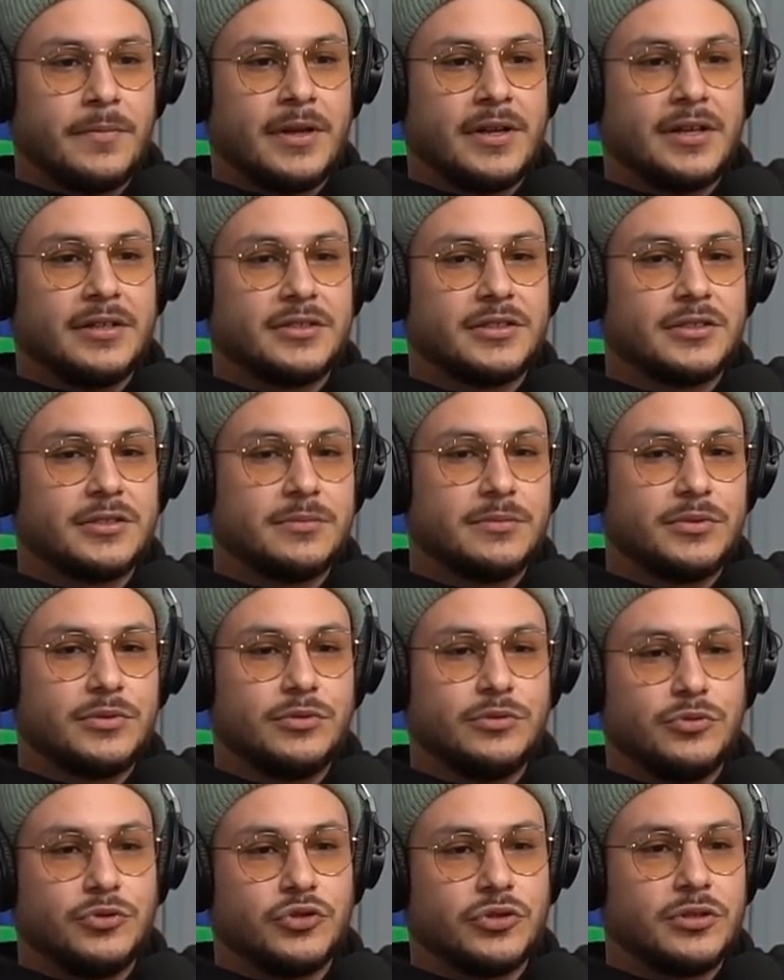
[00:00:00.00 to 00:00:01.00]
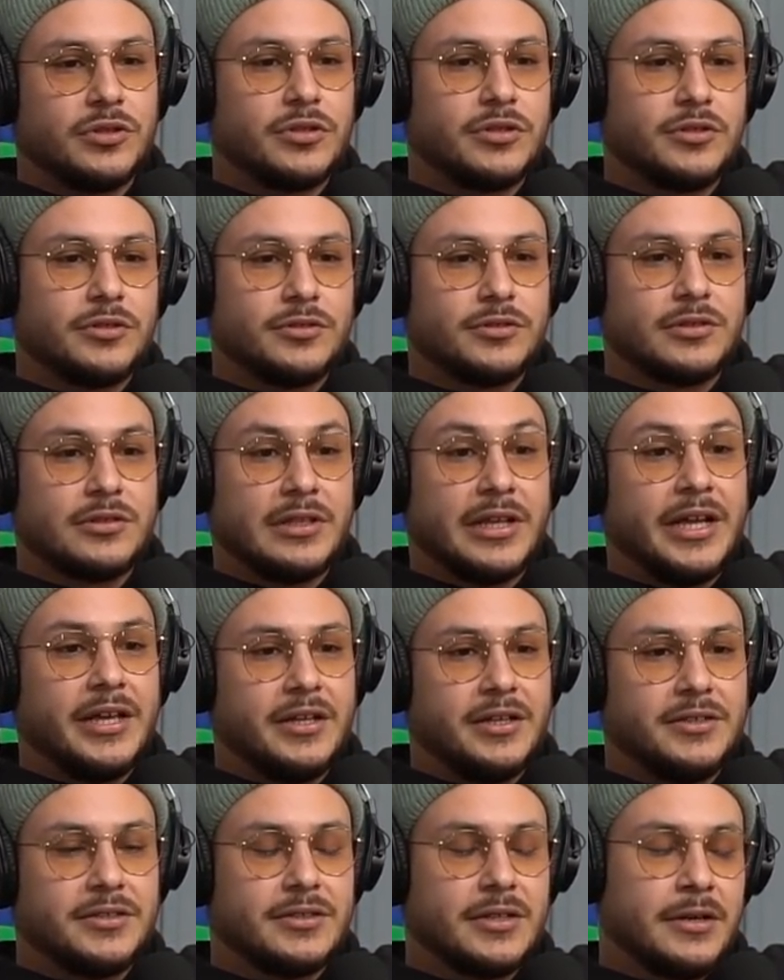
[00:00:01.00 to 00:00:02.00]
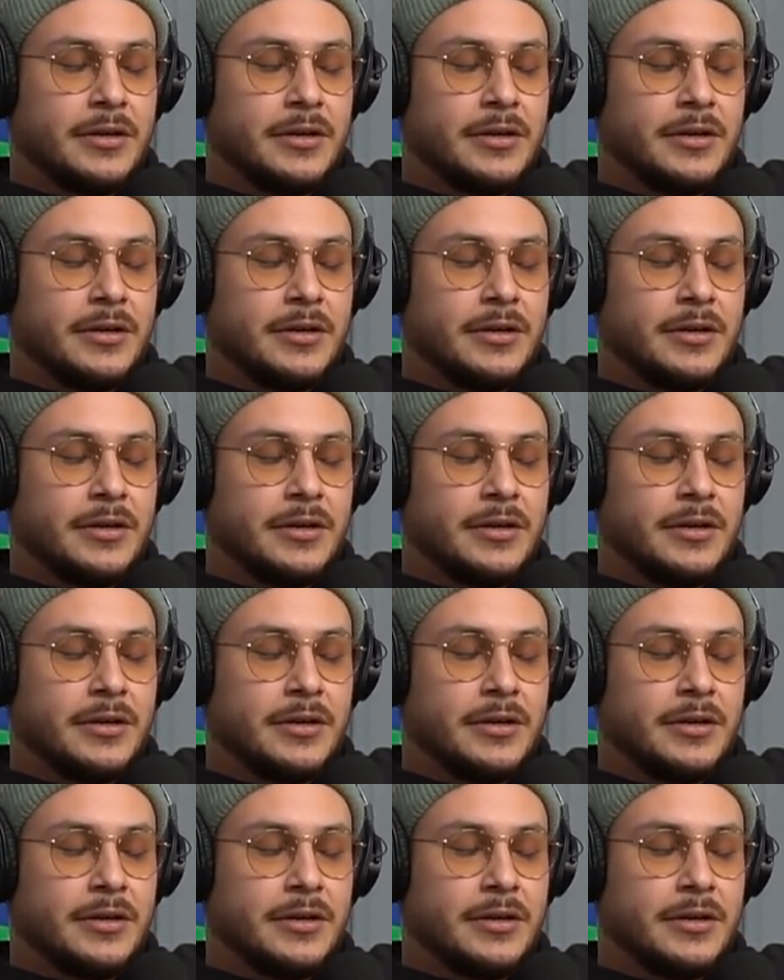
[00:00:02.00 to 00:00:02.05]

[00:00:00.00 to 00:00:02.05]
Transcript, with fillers: And then some two drunk girls, ladies,